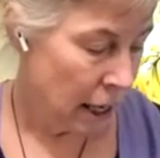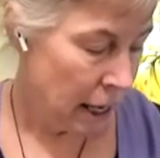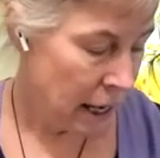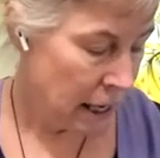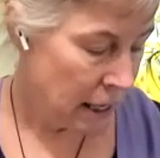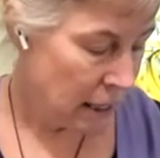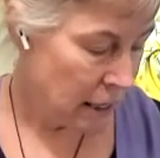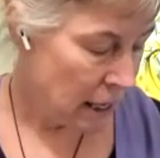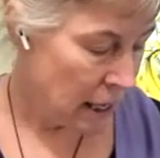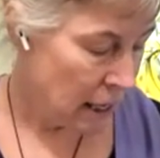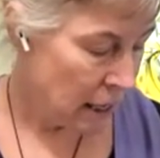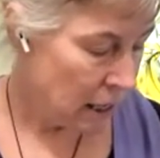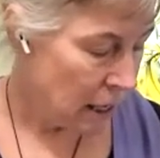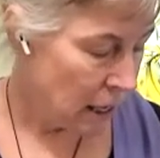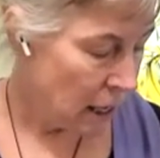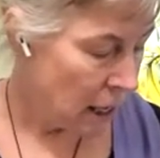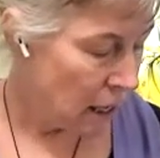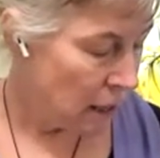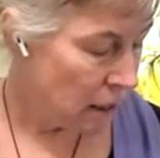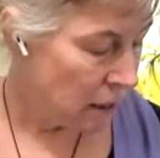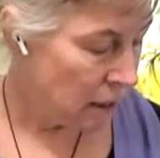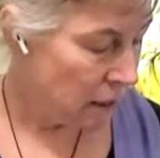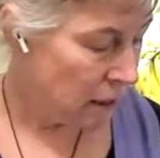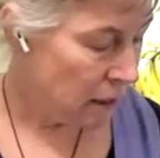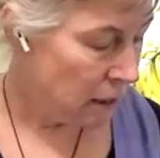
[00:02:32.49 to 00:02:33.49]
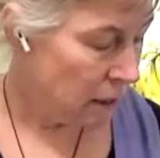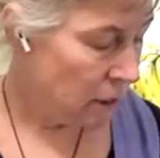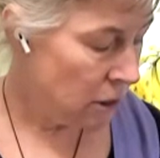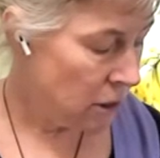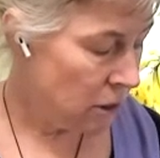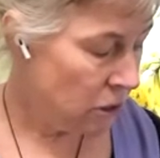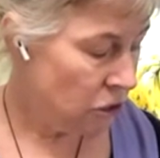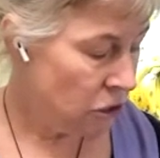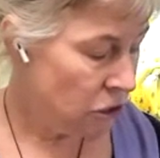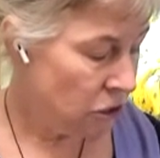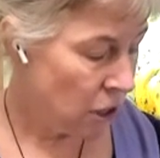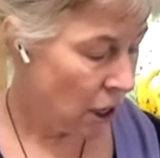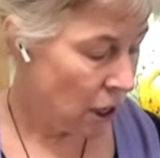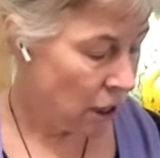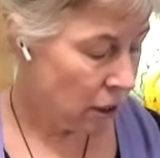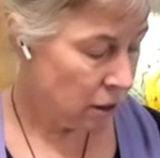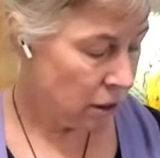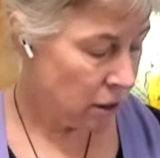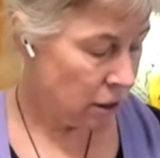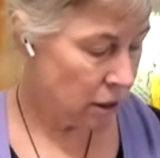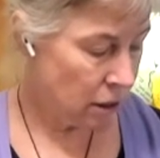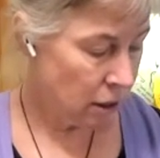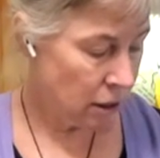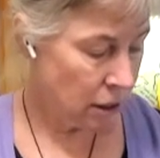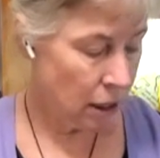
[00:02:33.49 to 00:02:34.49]
And then a little
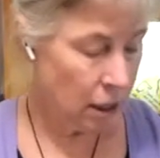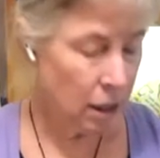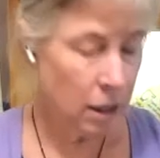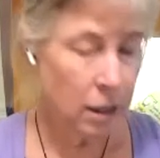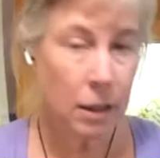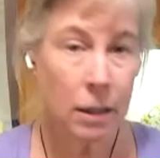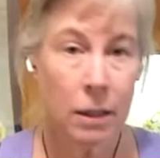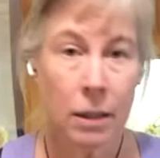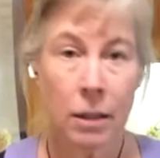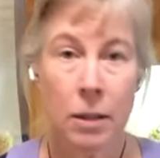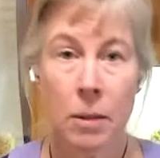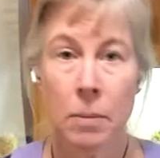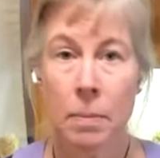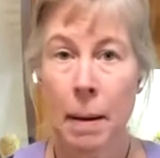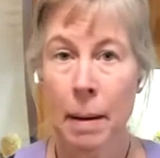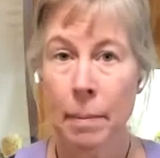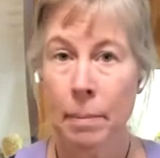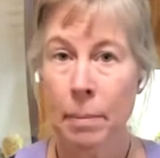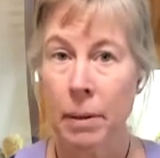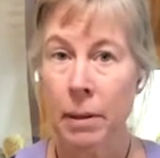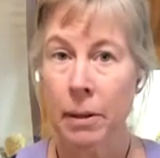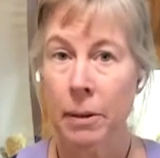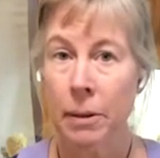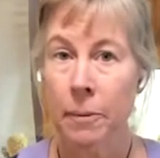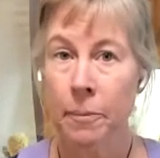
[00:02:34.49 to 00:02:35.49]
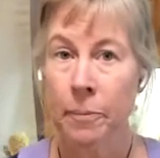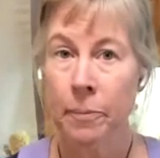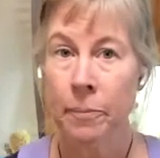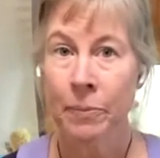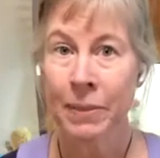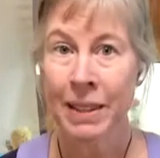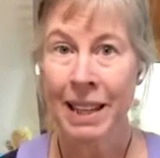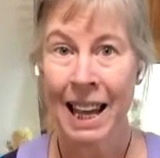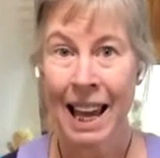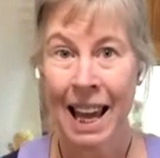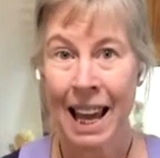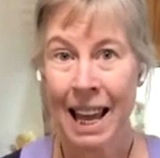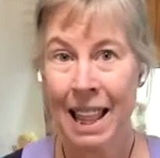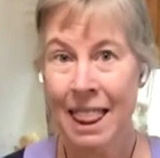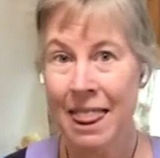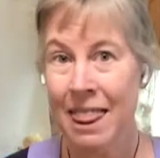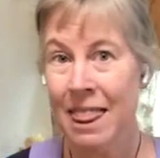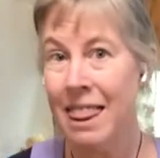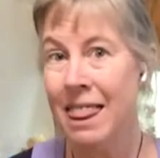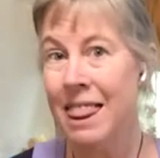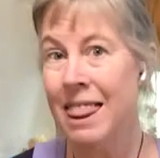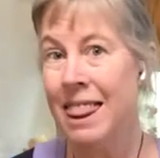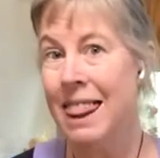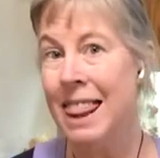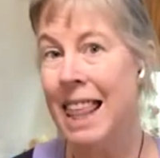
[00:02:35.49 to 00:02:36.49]
salt and a little pepper.
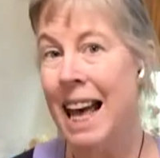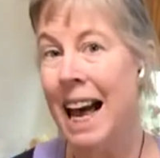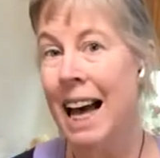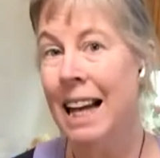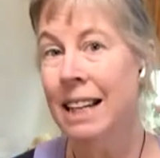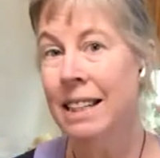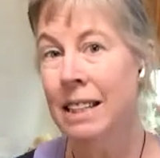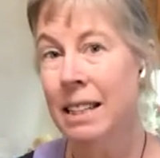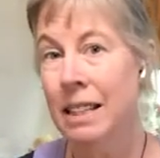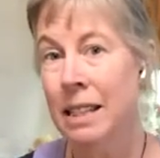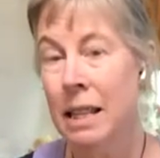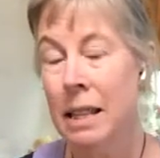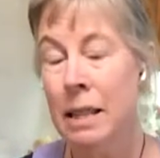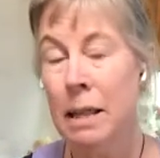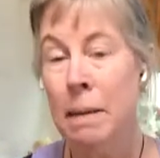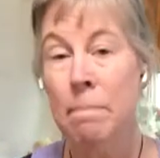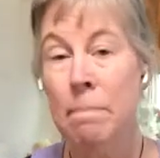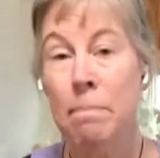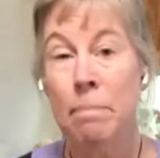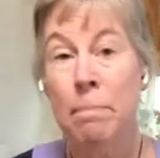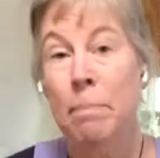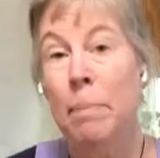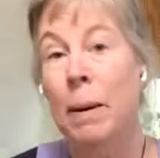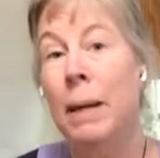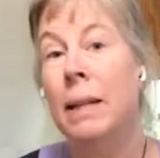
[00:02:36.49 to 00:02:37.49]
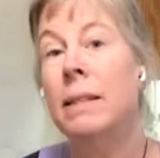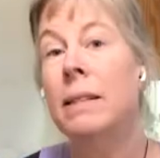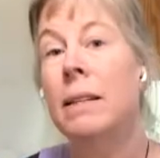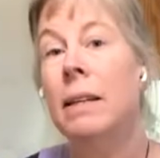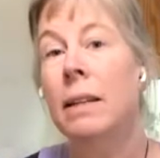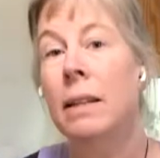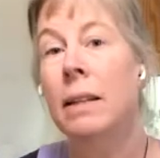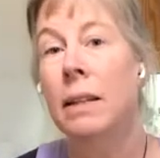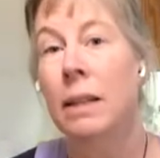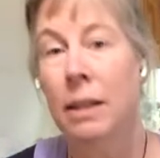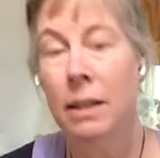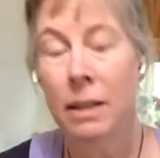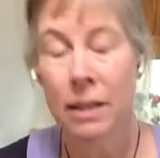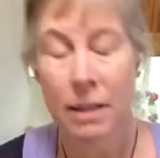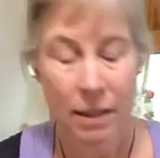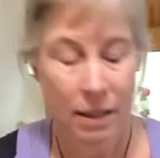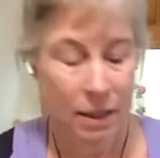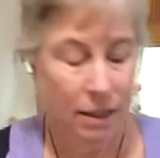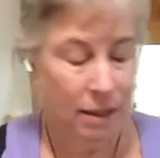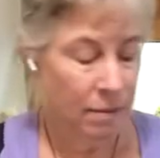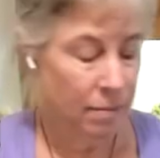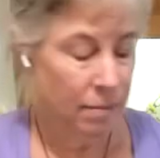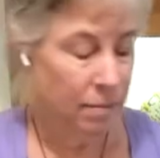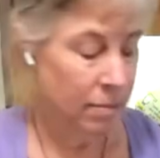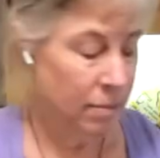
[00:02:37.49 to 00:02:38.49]
And that's the basic
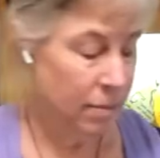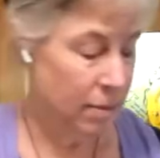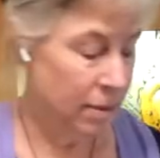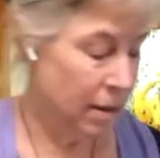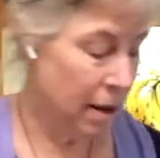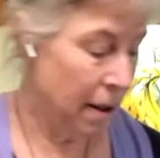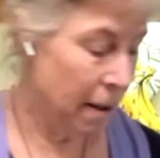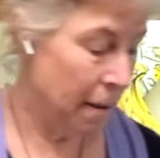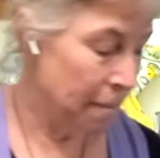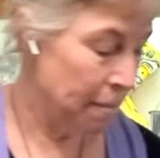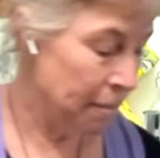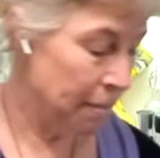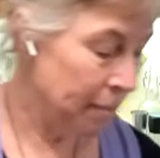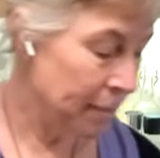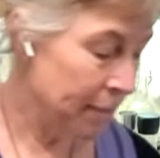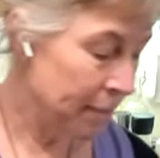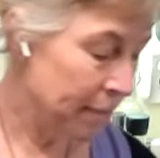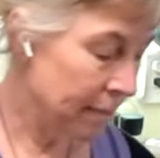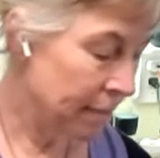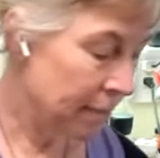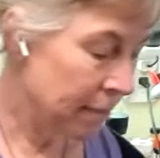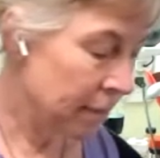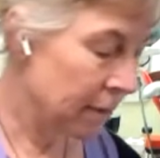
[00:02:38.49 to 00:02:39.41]
deviled